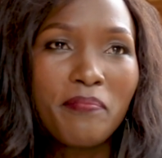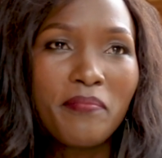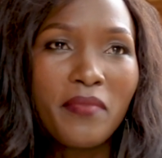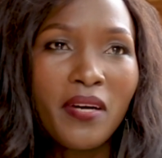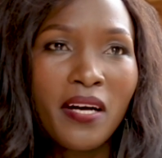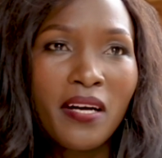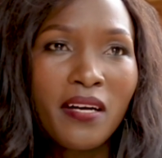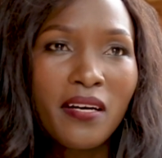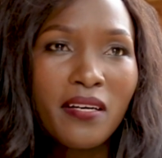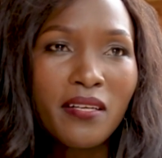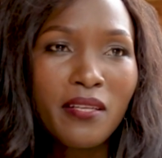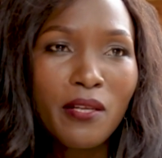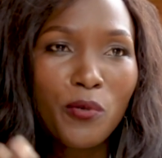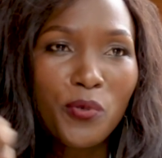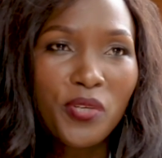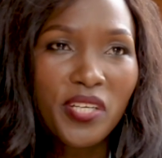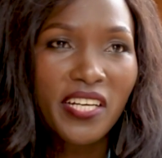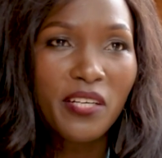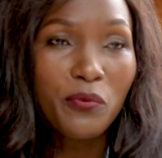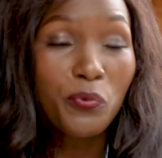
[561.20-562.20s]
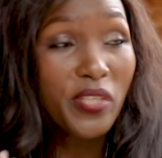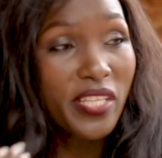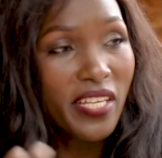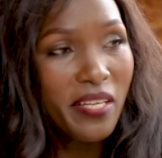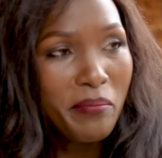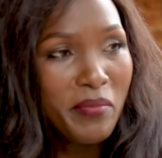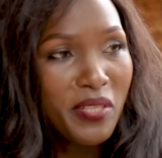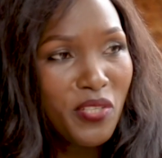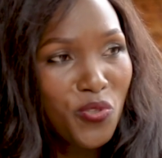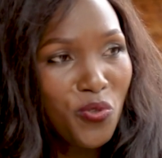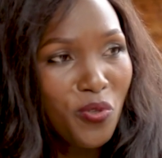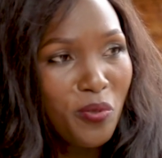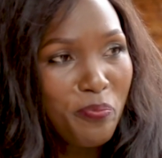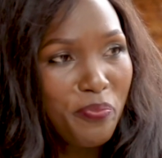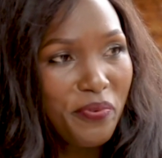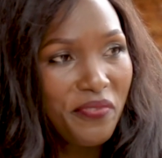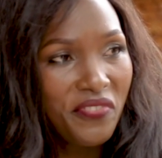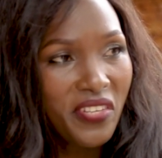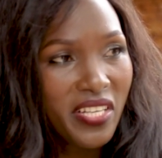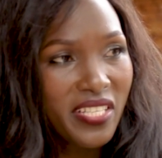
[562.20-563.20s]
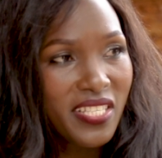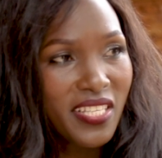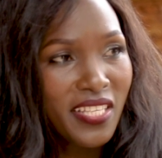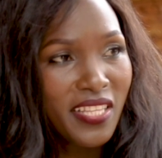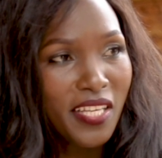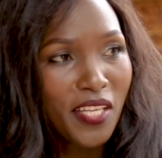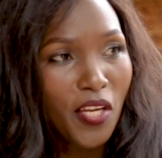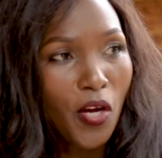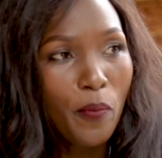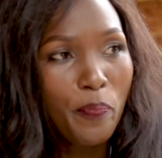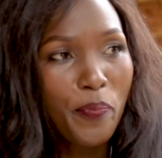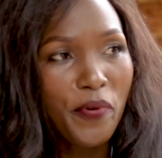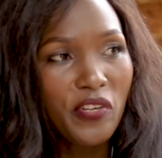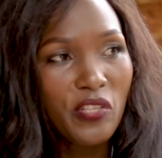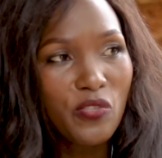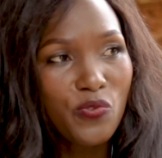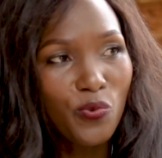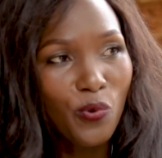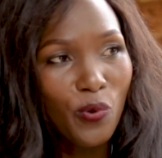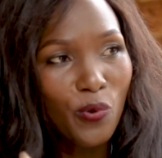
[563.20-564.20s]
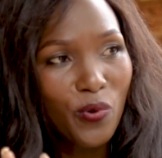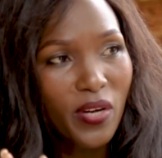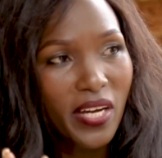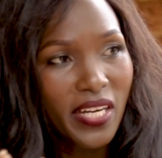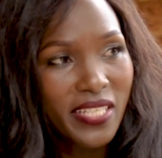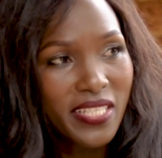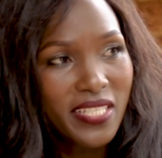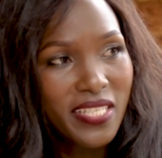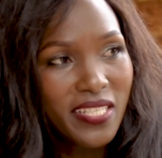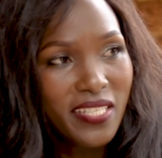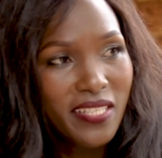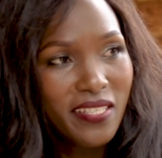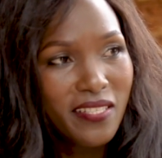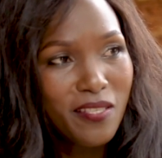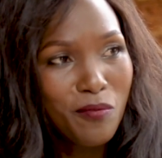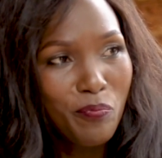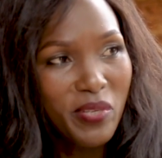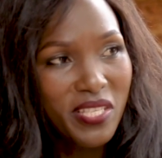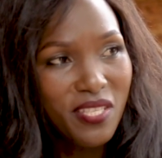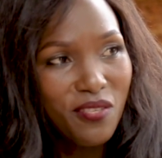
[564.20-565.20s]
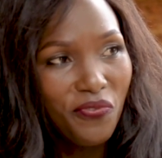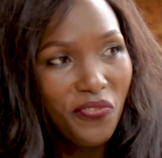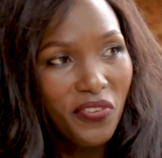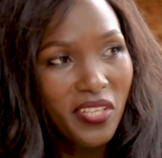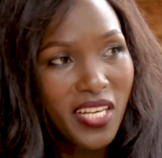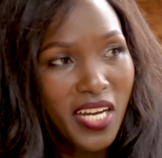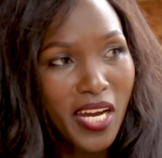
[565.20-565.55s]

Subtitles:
looking at what I mentioned previously, that our parents will look at specific